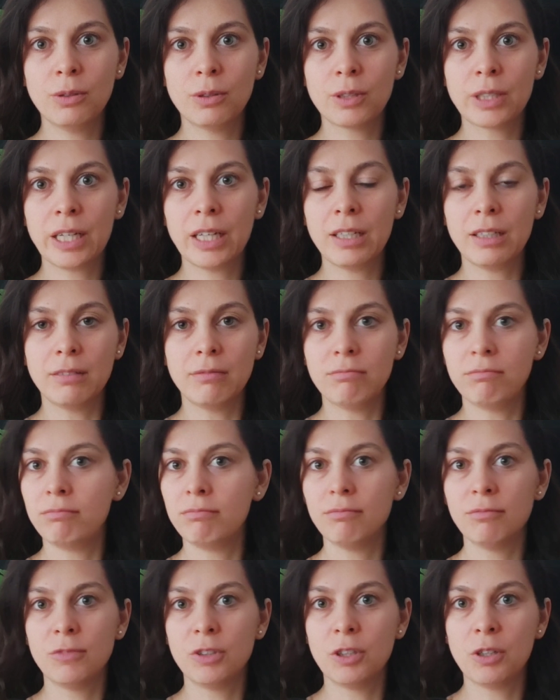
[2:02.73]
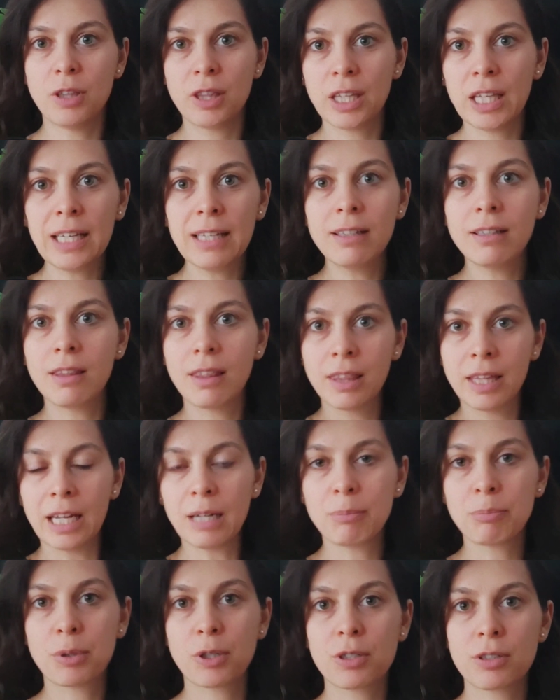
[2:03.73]
you, okay, do you think
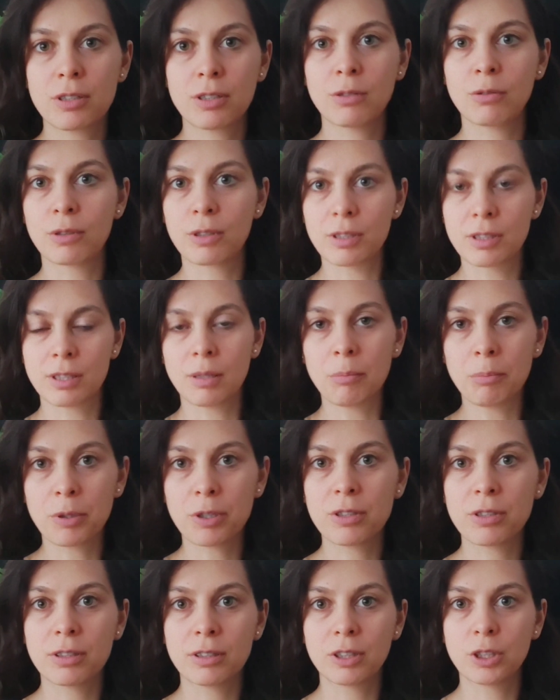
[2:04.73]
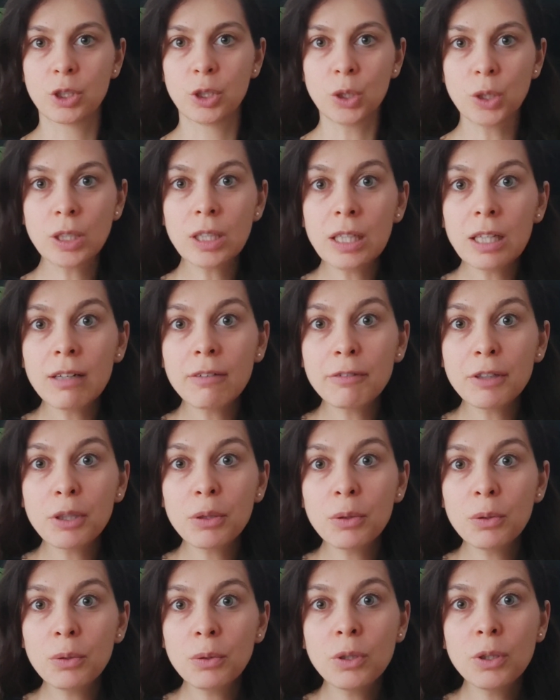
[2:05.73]
that person or some person could love
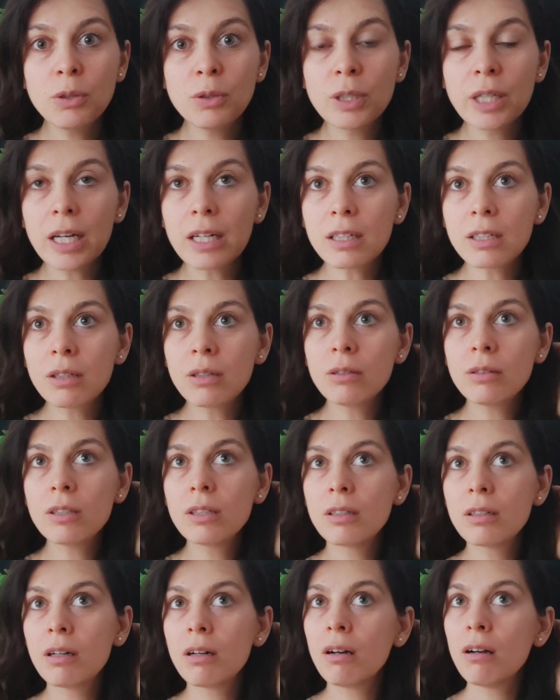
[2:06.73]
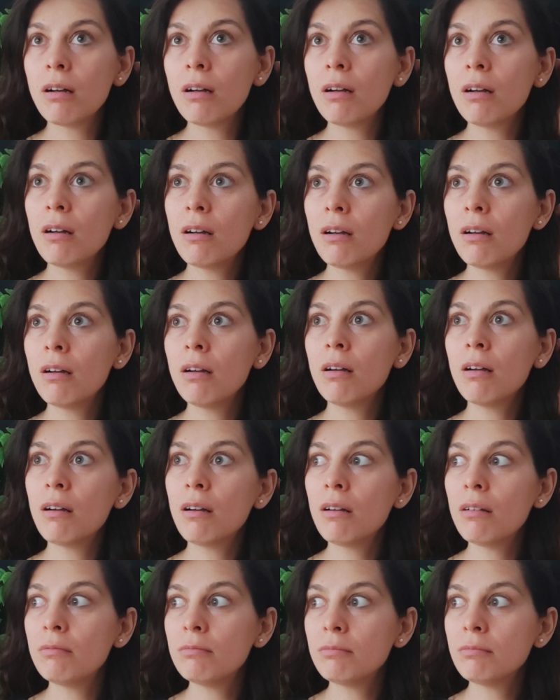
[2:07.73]
you? You kind of
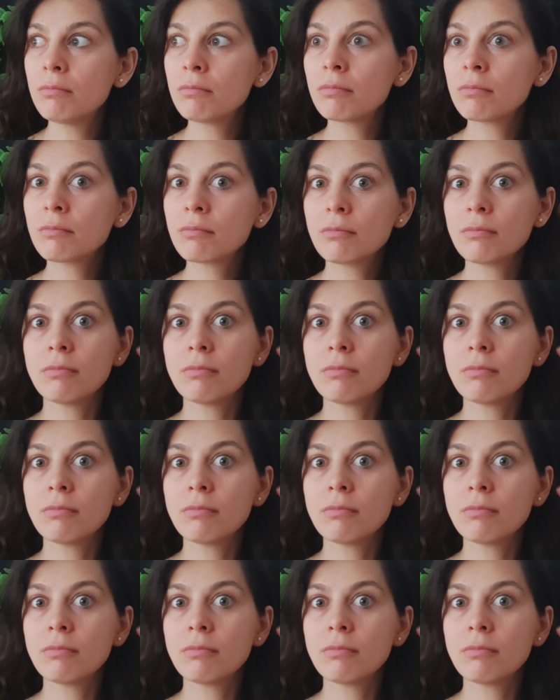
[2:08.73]
go,